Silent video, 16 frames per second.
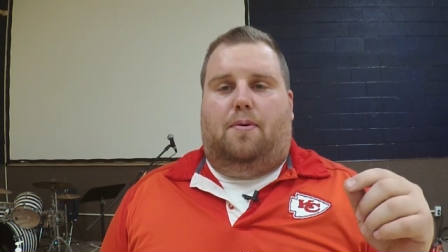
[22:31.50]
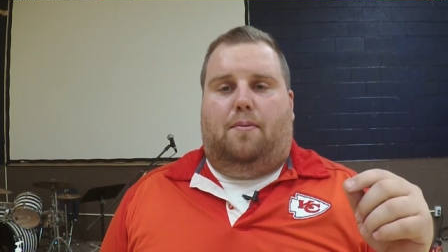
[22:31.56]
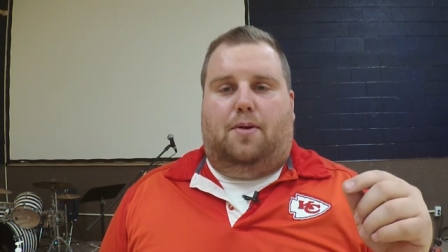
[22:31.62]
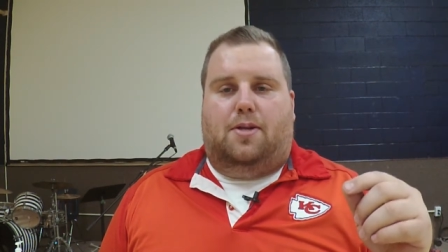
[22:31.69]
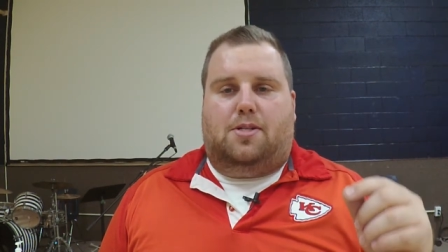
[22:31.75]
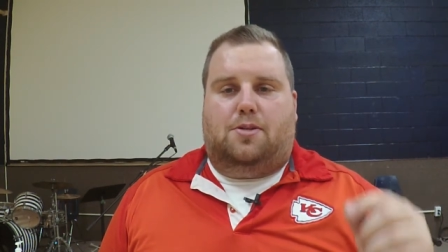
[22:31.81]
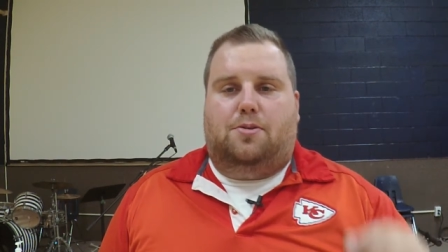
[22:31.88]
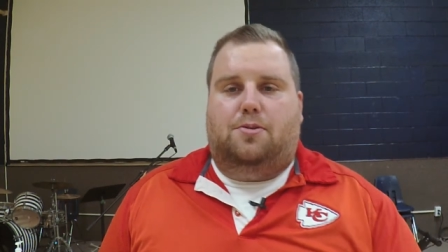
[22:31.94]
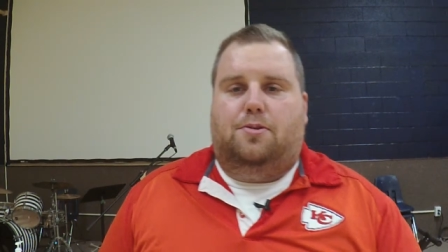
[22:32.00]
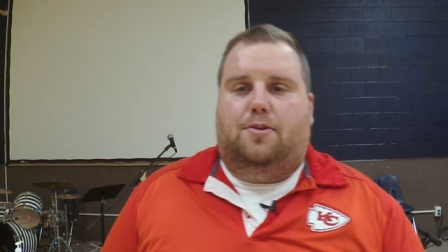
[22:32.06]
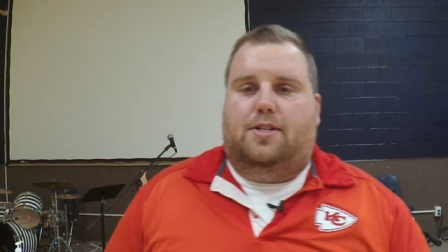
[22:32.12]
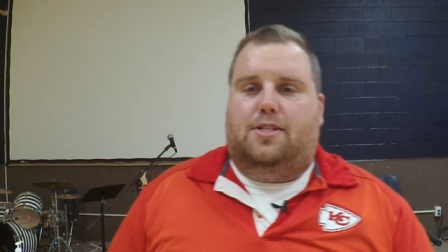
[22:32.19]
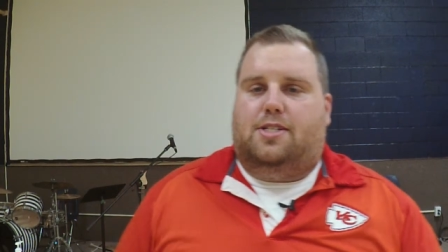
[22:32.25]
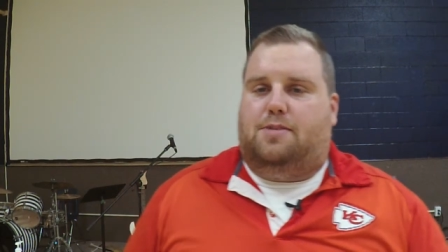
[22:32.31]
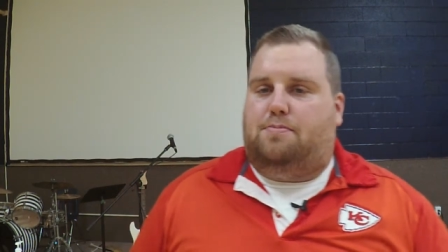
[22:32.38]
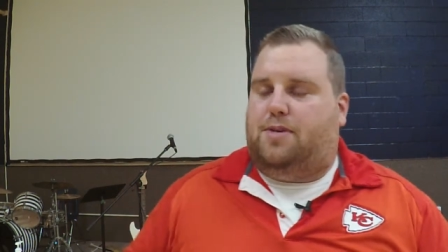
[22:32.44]
But what's
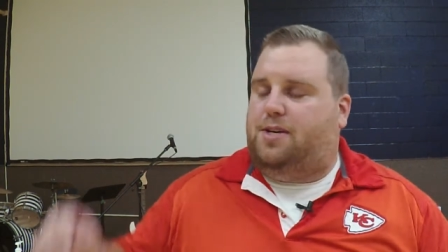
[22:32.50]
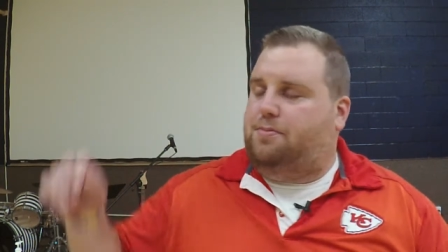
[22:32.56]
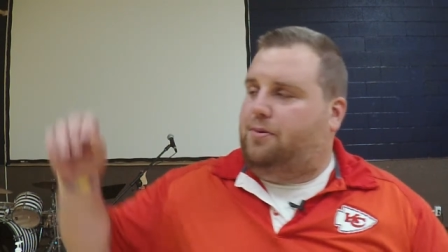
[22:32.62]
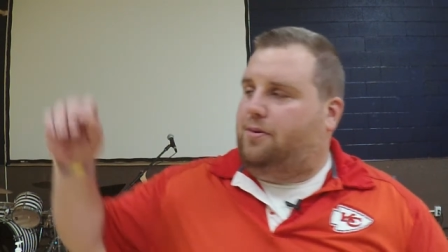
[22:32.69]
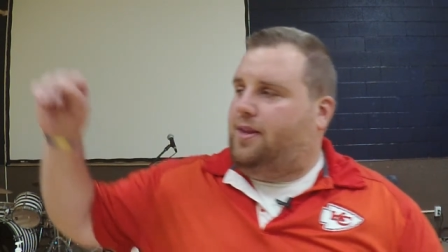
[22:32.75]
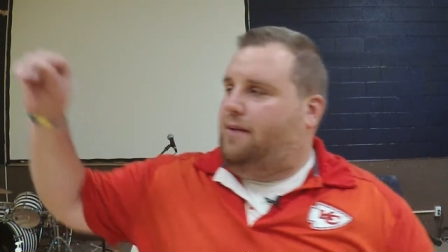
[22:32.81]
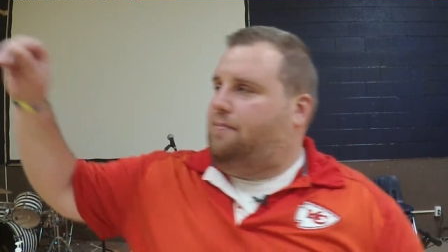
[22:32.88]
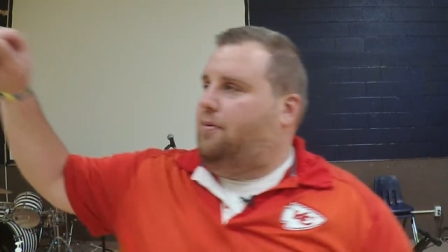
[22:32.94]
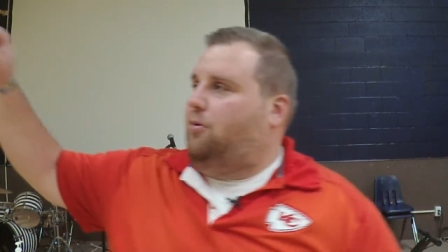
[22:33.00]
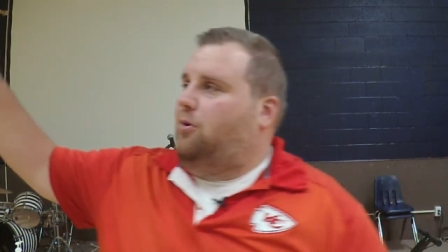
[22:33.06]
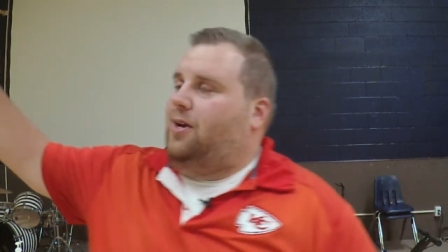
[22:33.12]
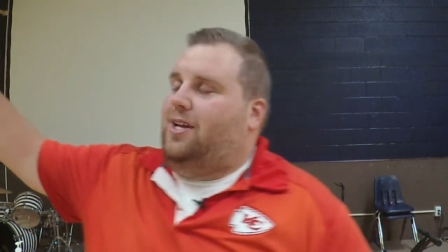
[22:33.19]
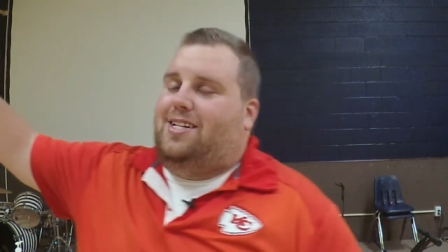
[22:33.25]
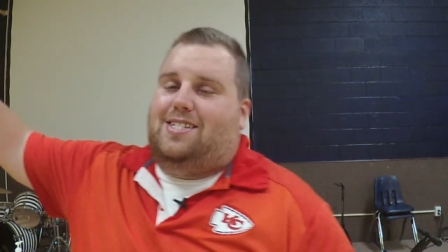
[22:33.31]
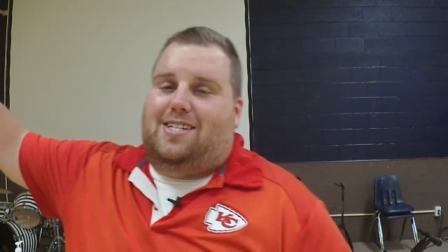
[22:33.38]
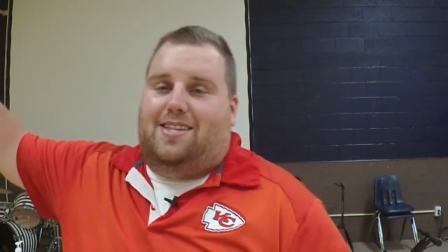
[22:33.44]
cool is the people that
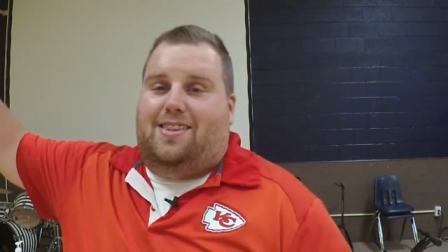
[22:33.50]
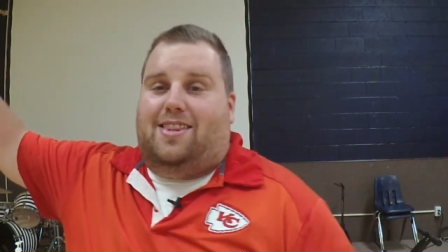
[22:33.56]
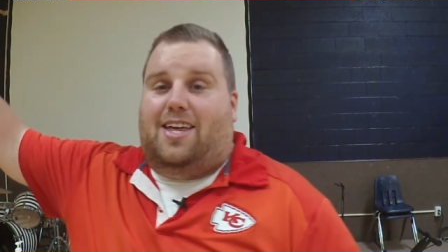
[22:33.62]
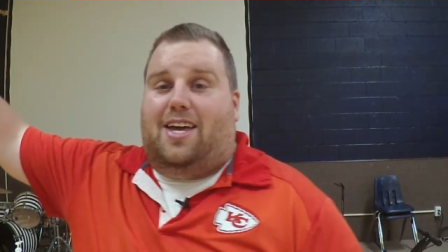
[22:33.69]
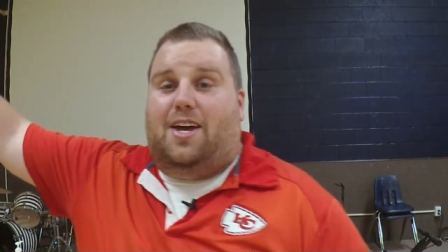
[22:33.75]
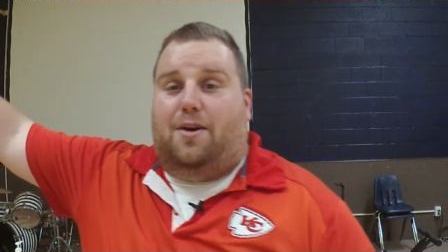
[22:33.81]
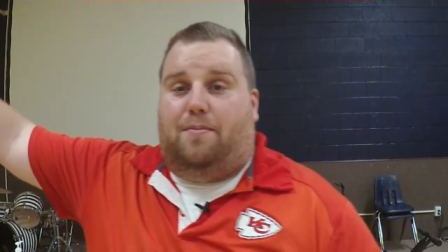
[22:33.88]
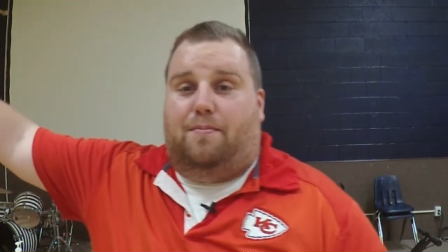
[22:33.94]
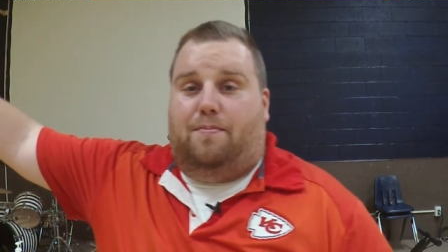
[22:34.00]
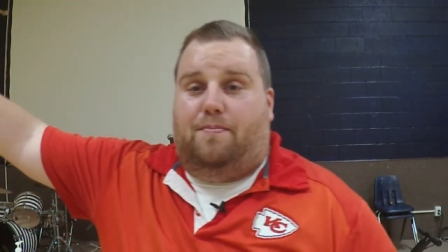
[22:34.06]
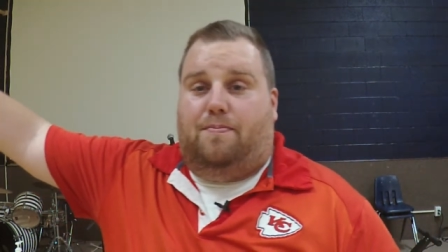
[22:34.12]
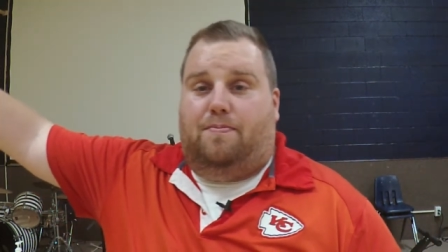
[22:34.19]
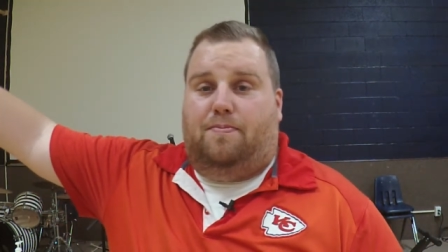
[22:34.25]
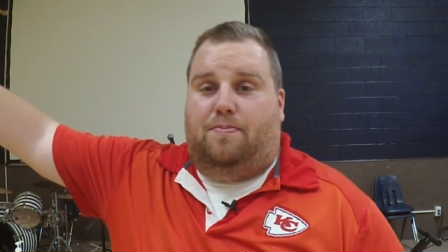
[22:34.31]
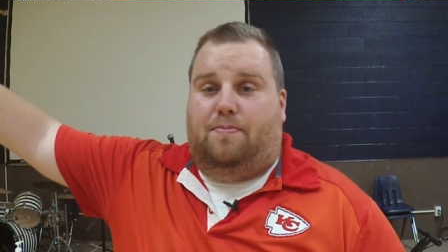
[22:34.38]
poured into them